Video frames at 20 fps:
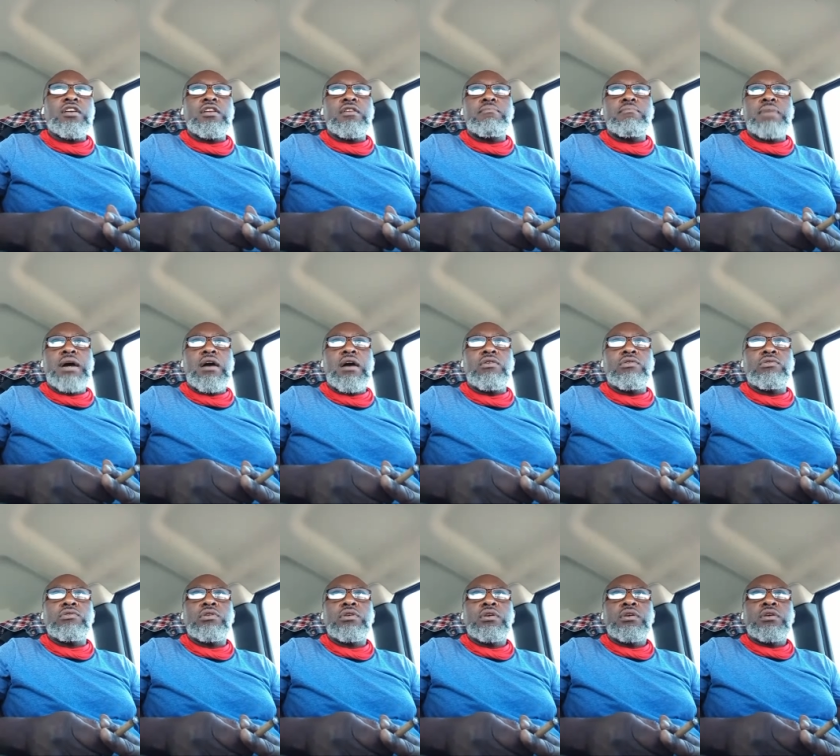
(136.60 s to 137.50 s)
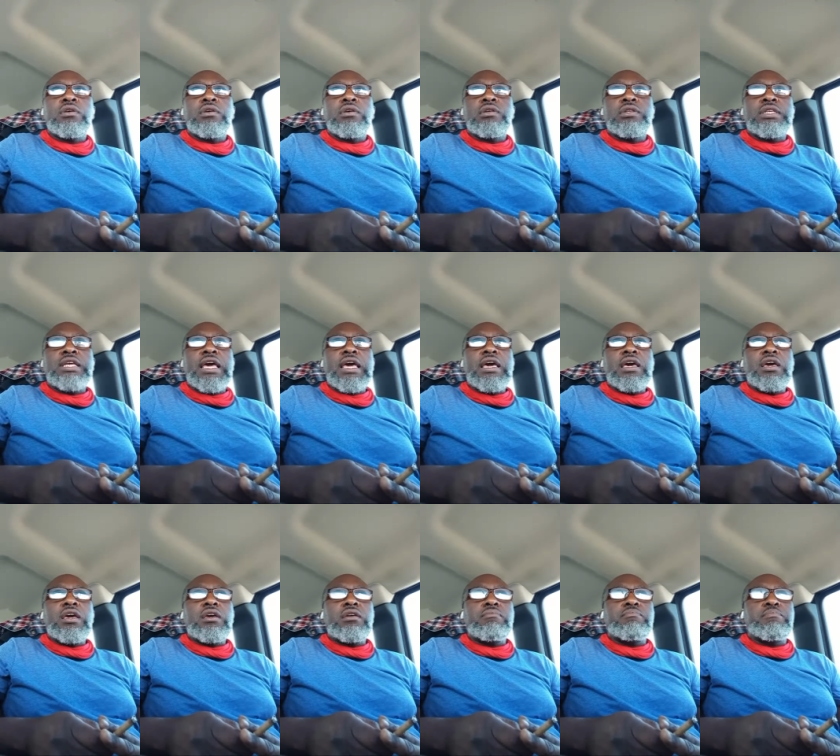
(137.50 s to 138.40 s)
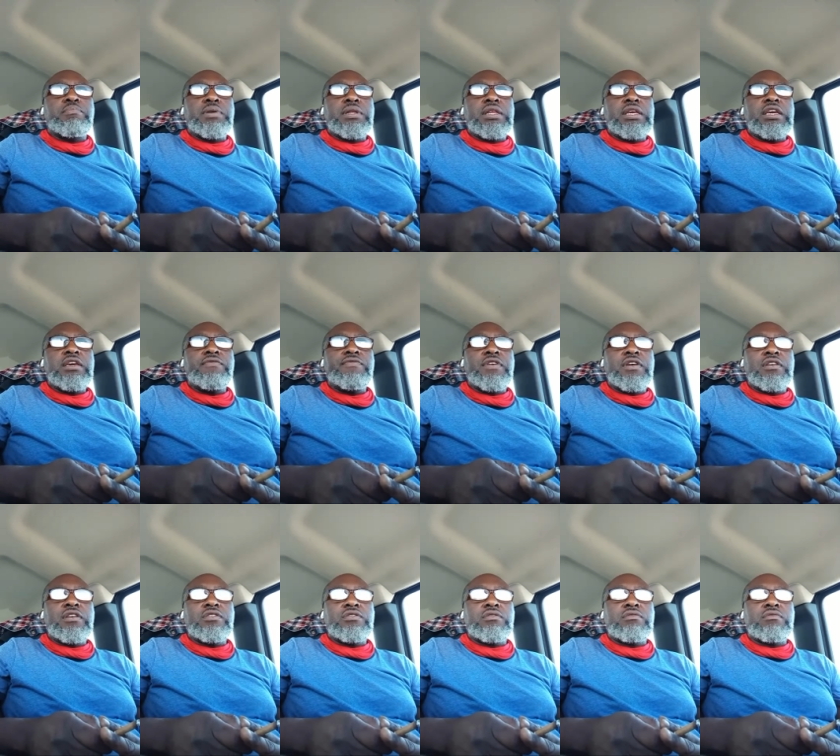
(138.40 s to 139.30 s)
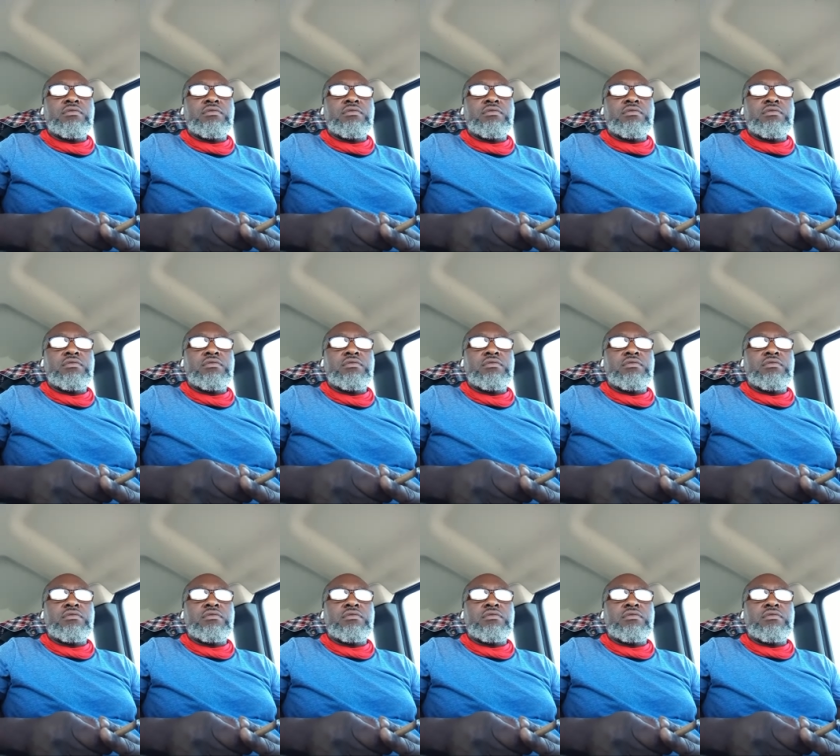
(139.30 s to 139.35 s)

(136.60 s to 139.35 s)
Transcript: about they believe in